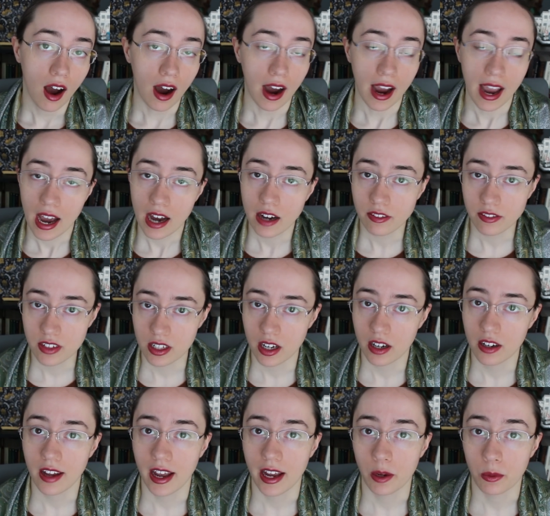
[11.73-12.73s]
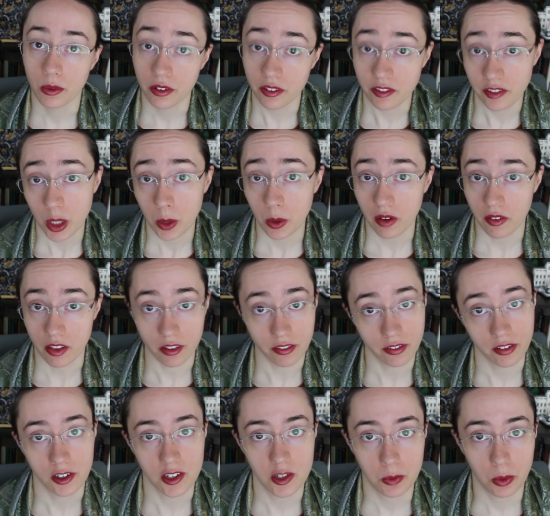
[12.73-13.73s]
I have done a review of the
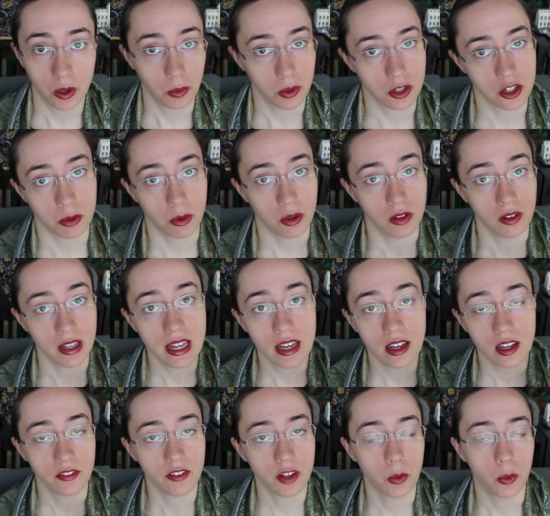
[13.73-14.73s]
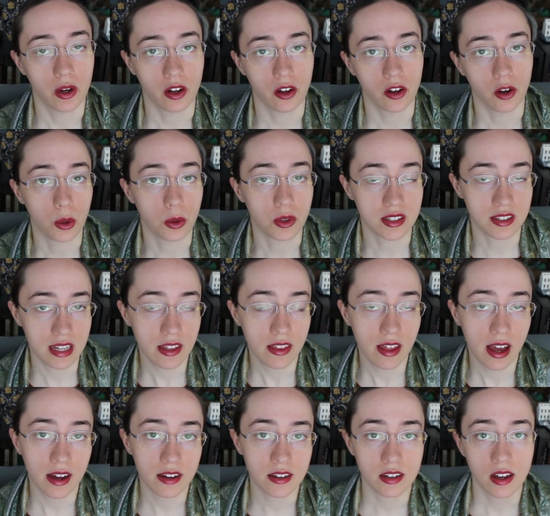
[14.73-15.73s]
first book, which I will link if you want to go see
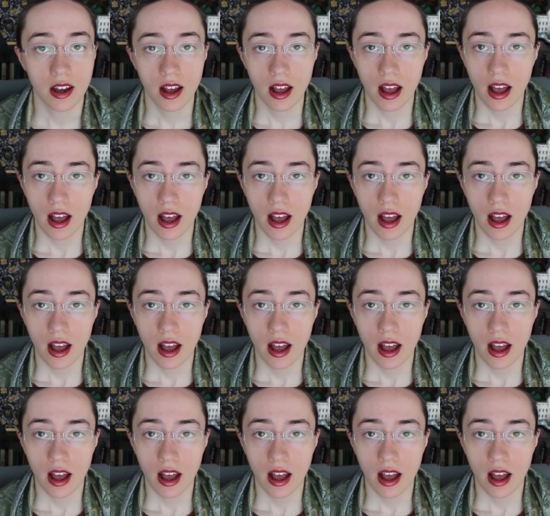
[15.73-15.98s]
that.